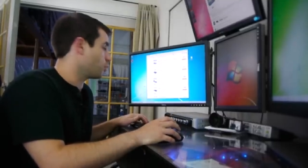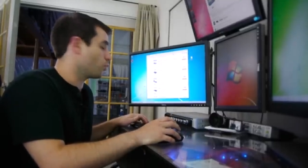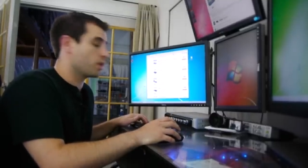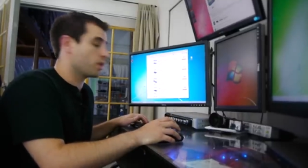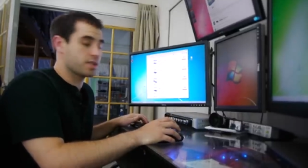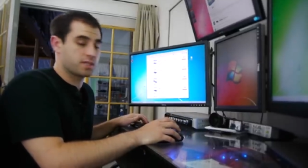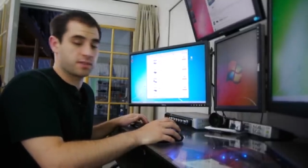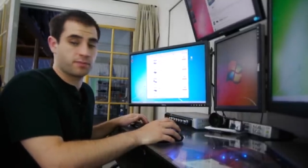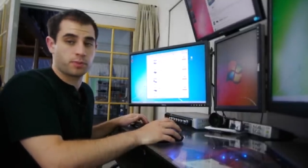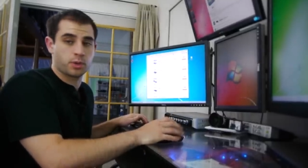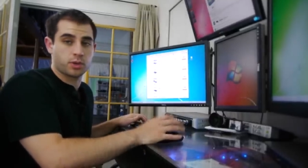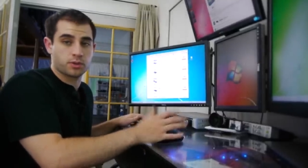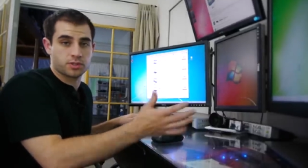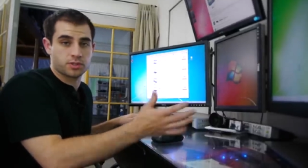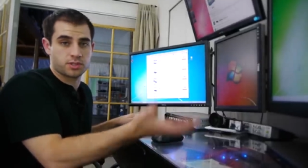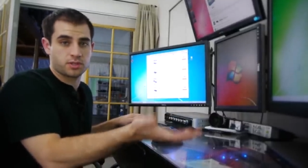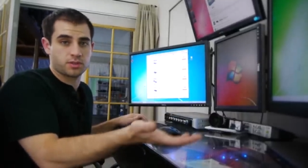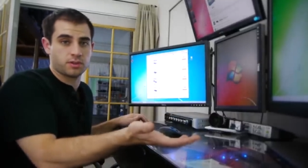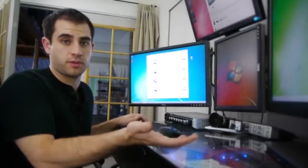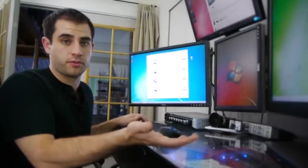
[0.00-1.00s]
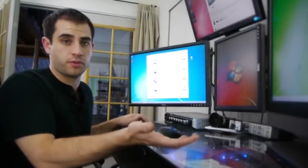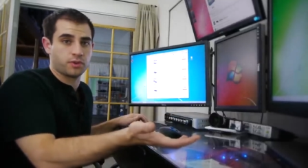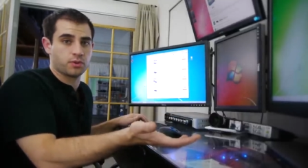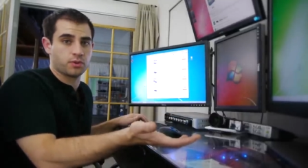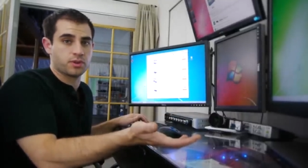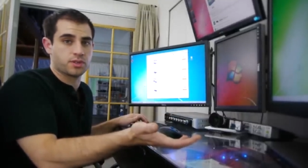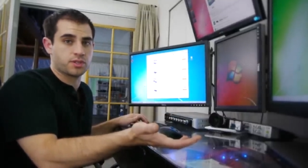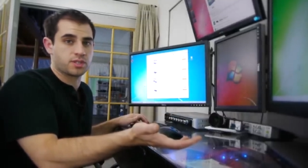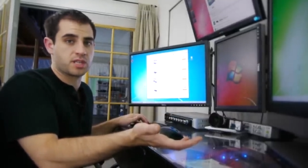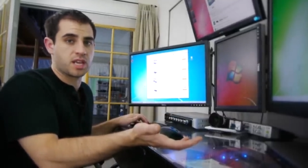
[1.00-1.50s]
Whereas opposed to if you
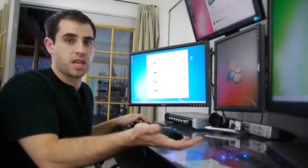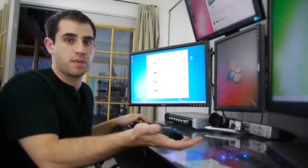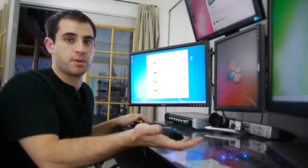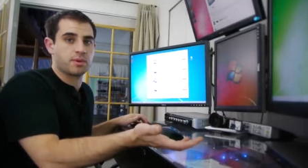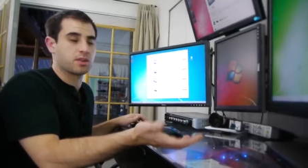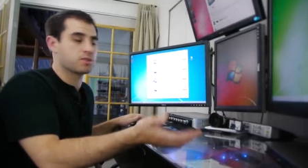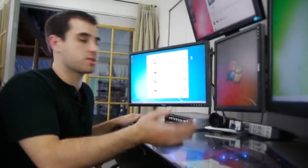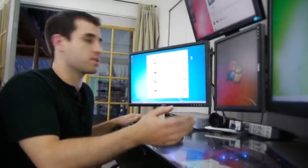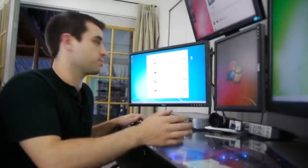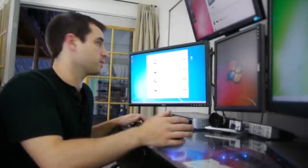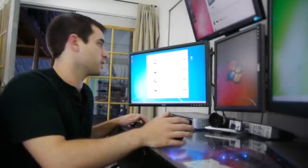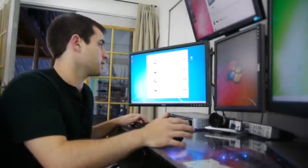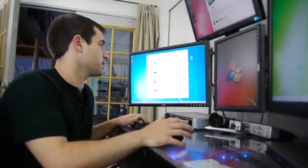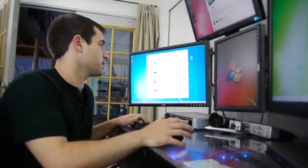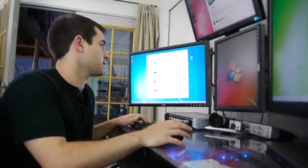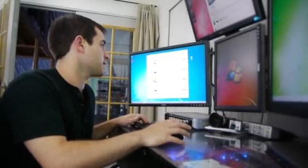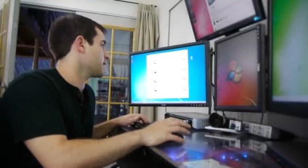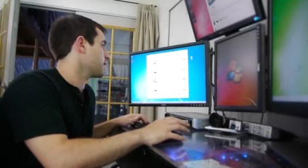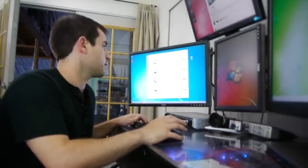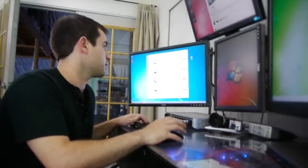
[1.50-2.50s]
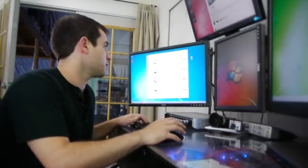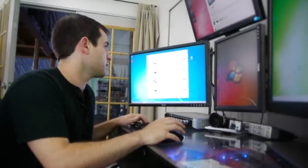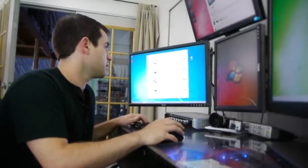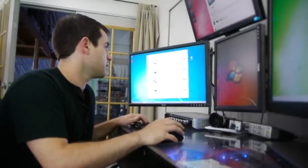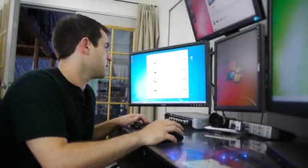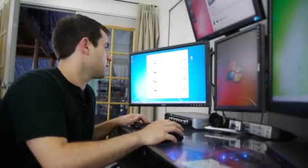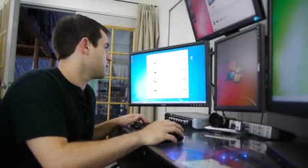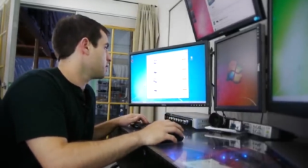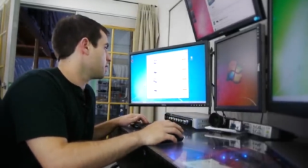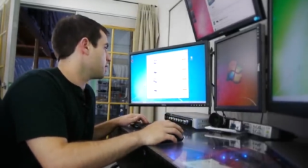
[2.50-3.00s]
were just gaming or something like that,
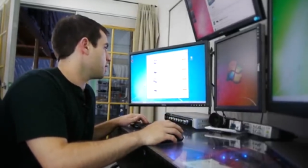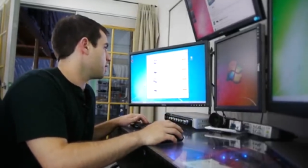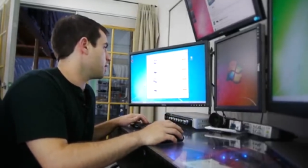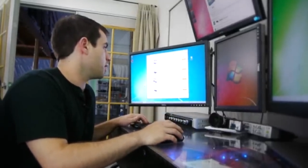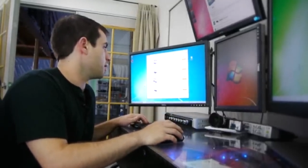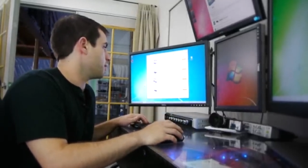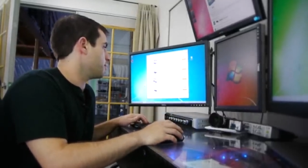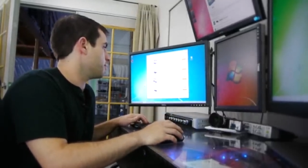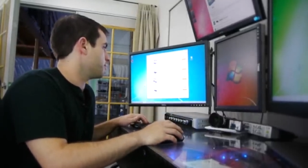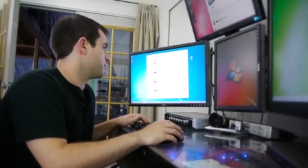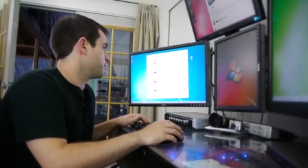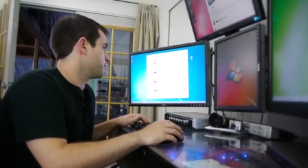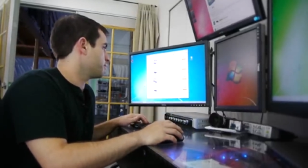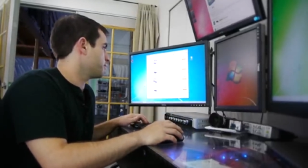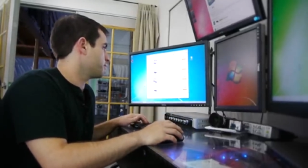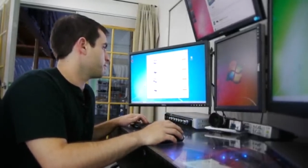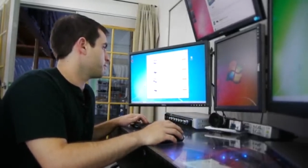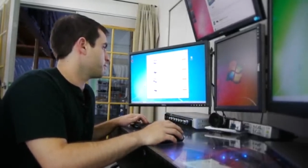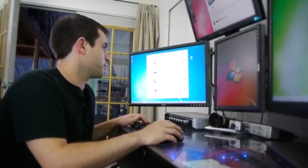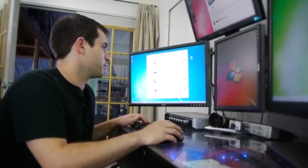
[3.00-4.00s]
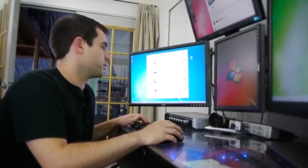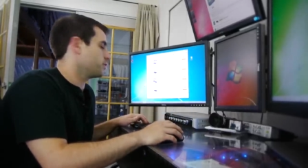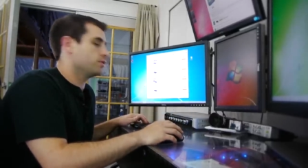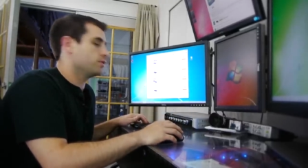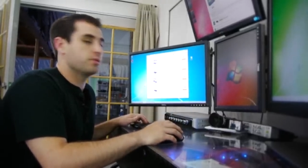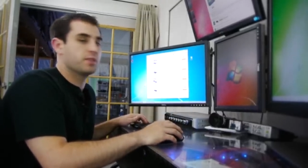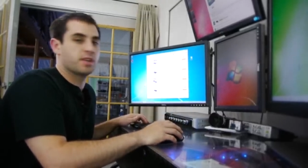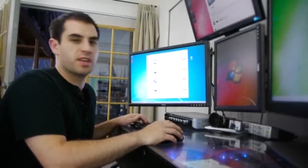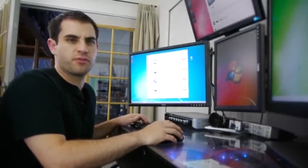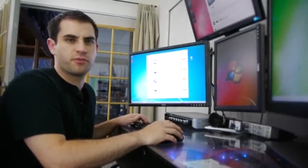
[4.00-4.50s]
um,
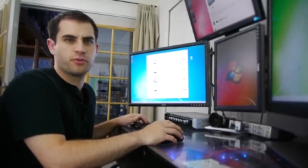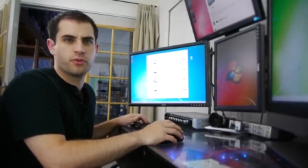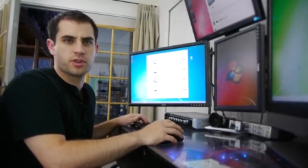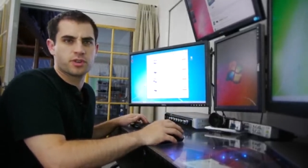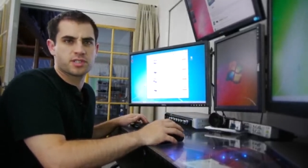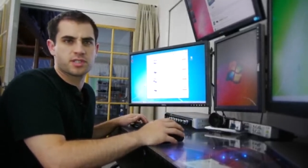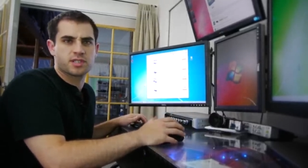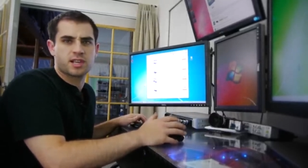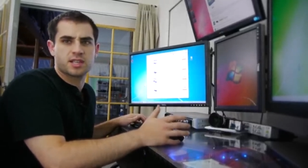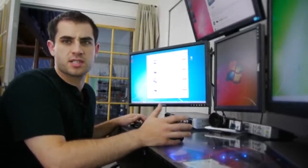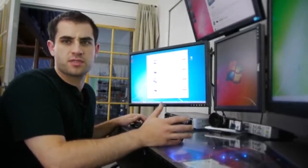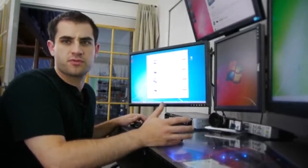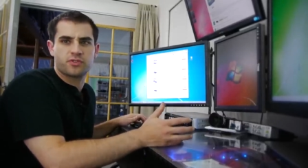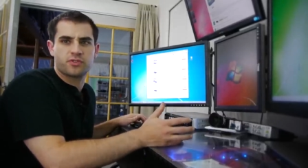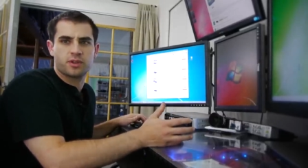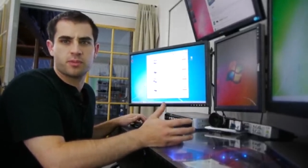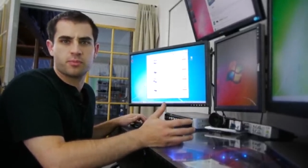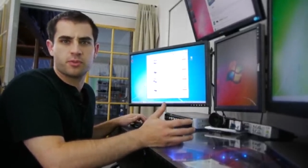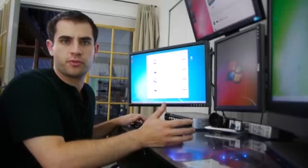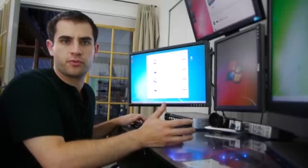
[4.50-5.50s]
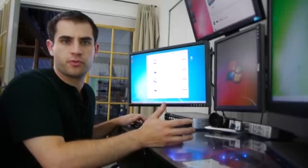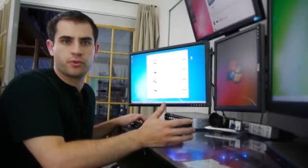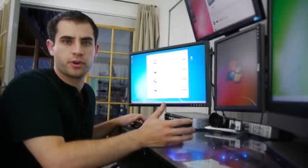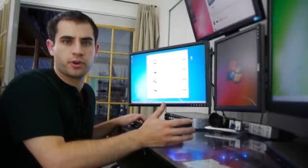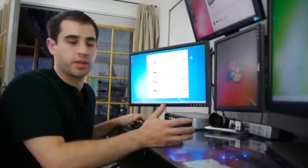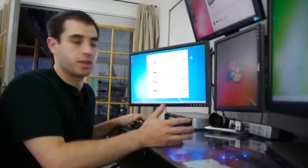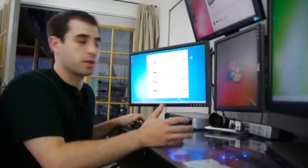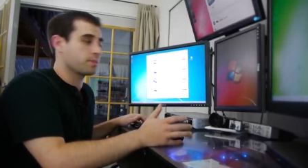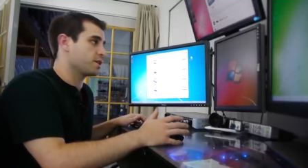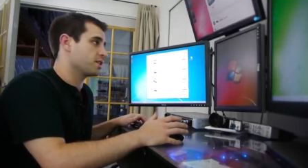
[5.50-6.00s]
you get four slots, fill them with four
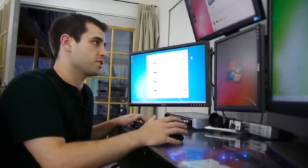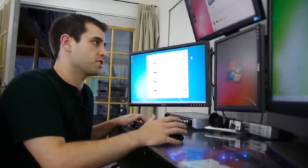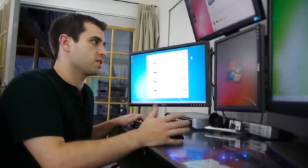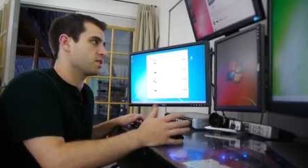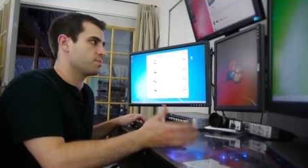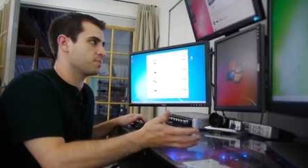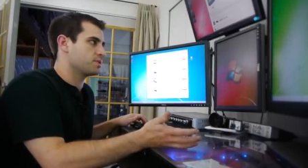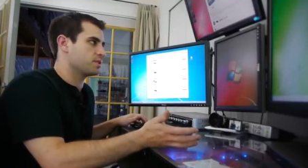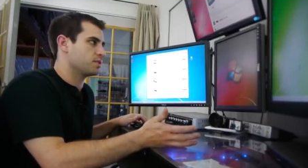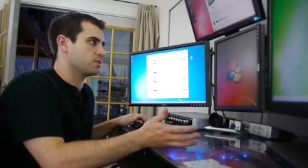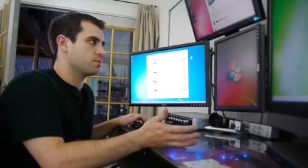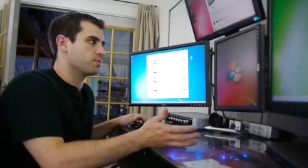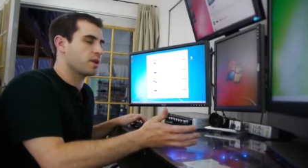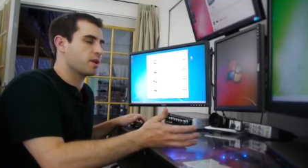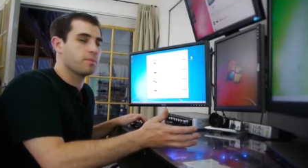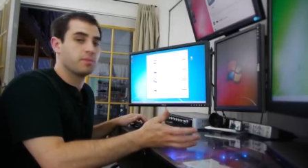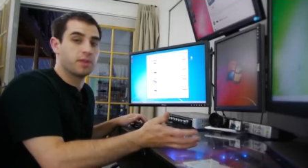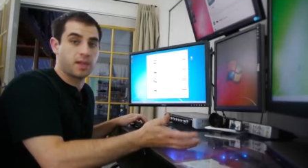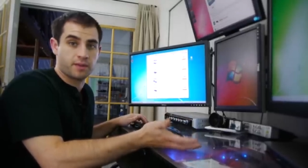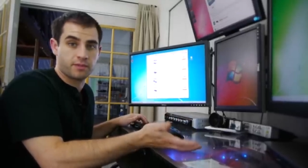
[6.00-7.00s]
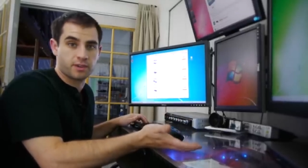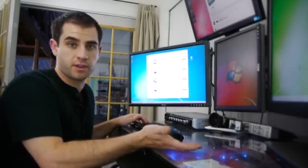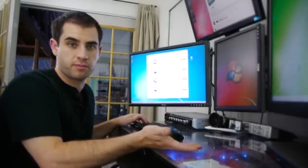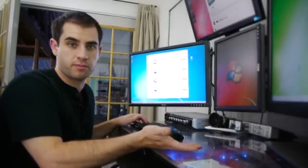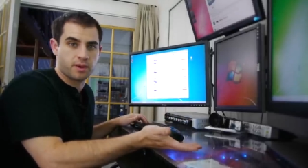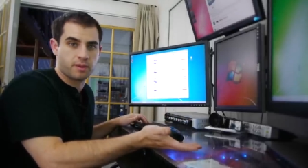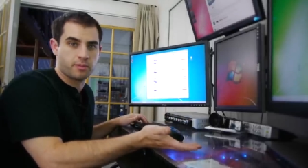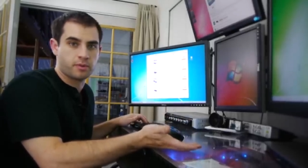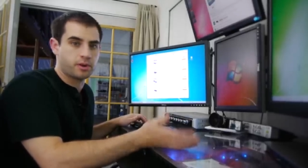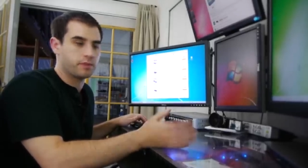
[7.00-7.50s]
gigabyte chips, and you probably have enough
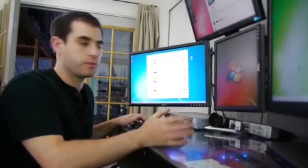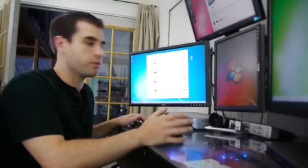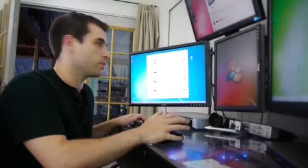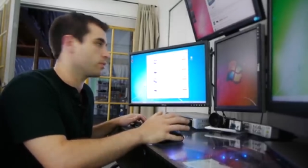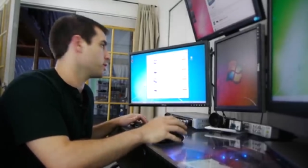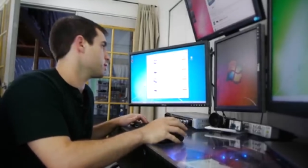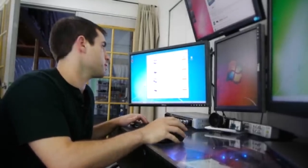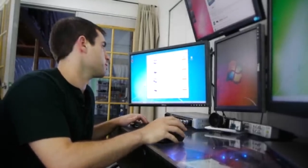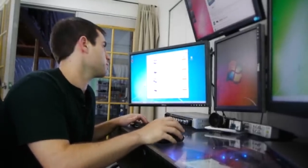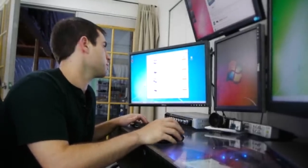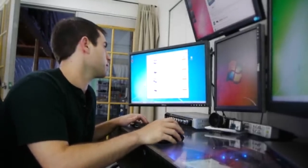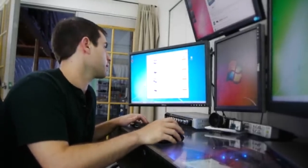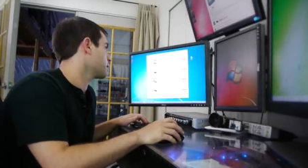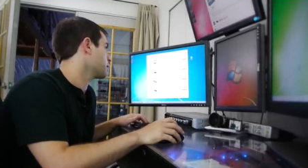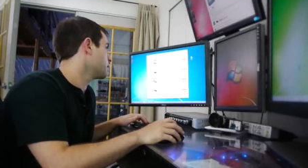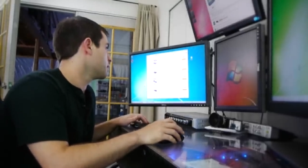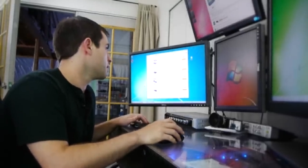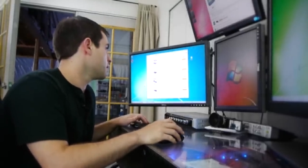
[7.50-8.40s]
memory for what you're doing.